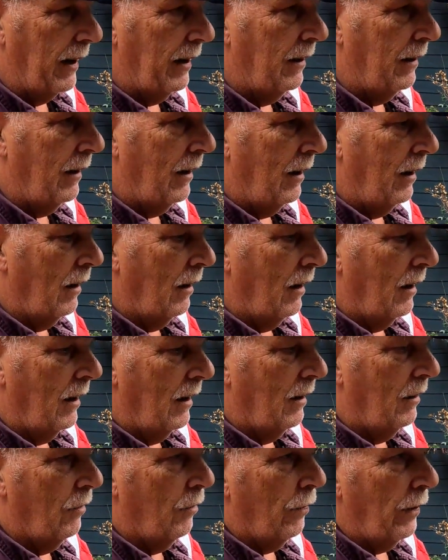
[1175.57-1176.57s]
But
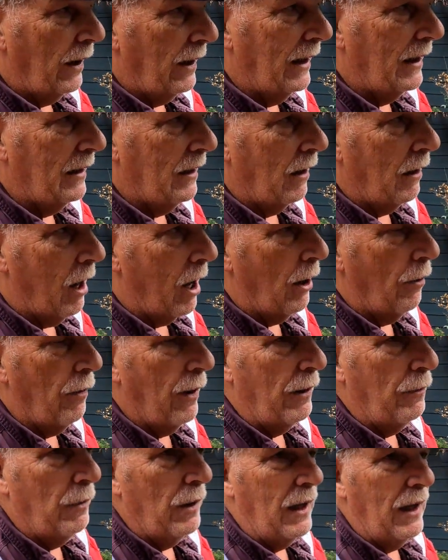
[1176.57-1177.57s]
really, in the
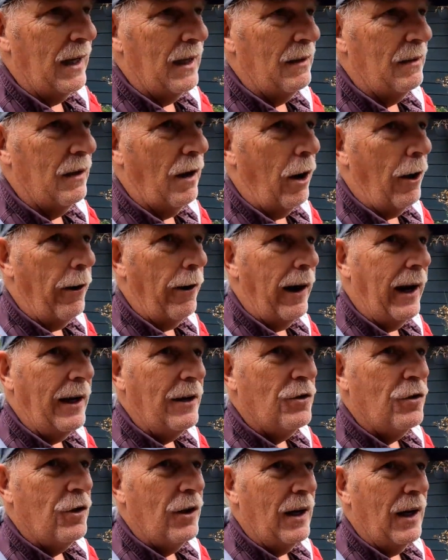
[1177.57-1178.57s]
long run, when you get our
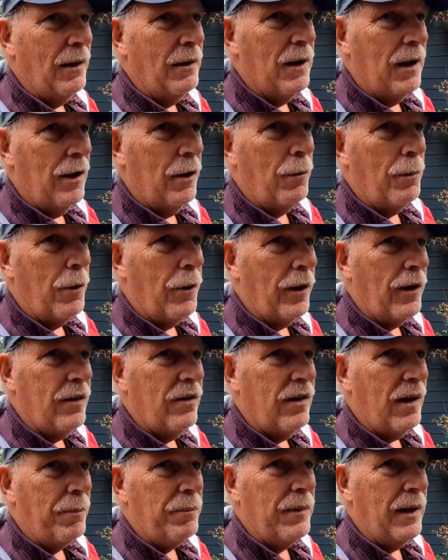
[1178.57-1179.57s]
age, you get a little more
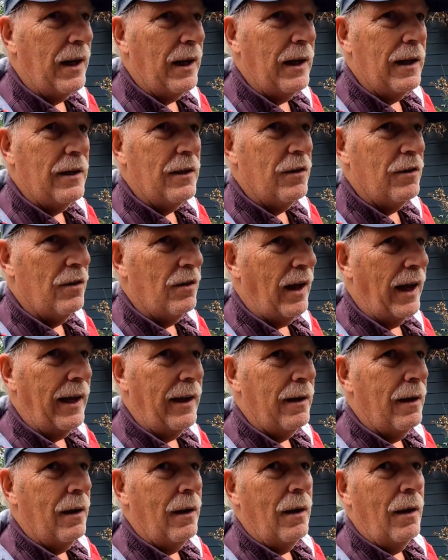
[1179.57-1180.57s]
accepting and just
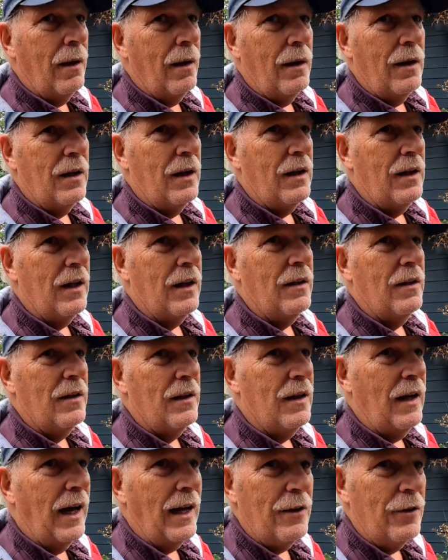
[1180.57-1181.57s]
like you
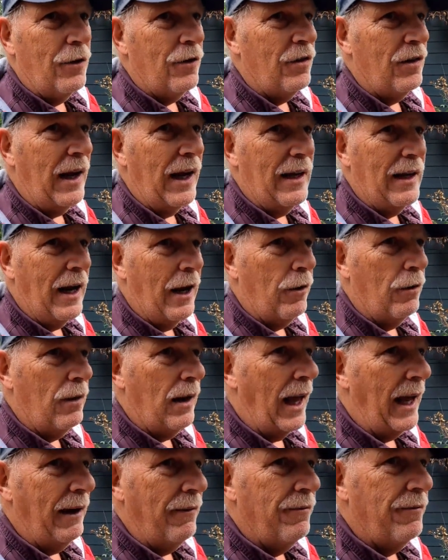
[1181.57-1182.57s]
can understand how
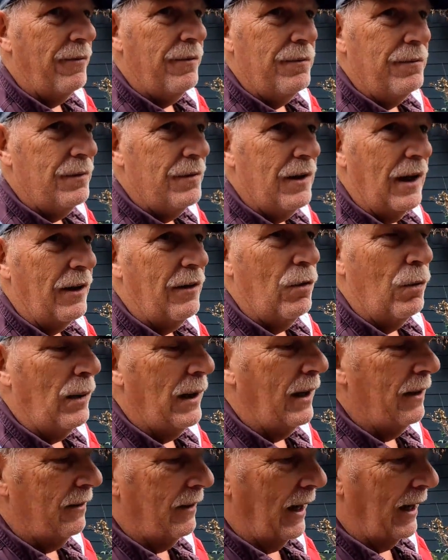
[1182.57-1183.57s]
life does
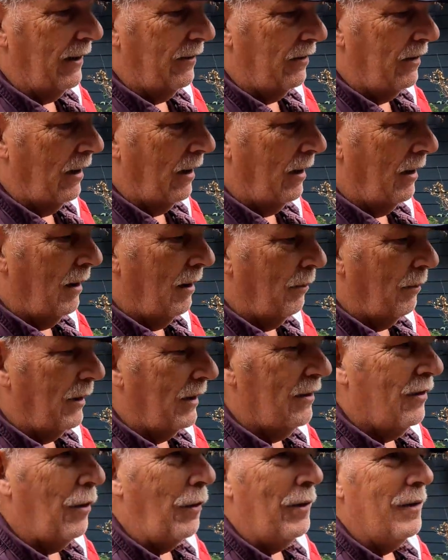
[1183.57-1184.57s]
what it does.
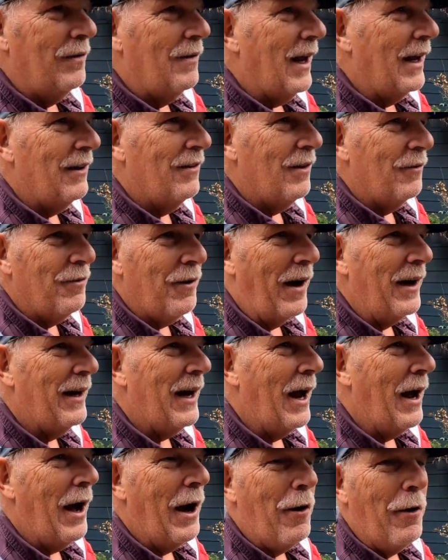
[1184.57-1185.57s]
But it's always nice to
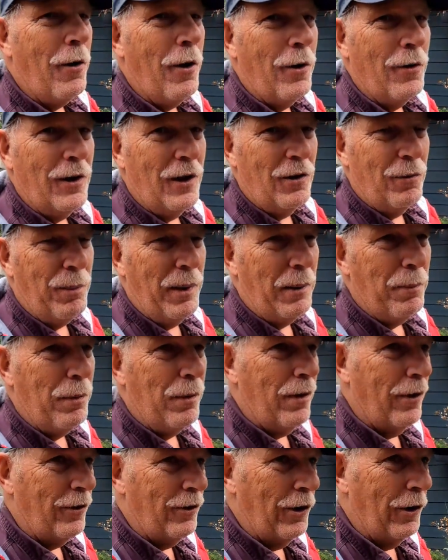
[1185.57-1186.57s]
find out how all these
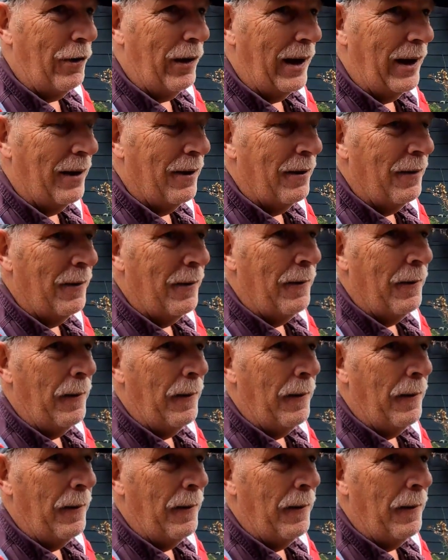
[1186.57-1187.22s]
people are doing.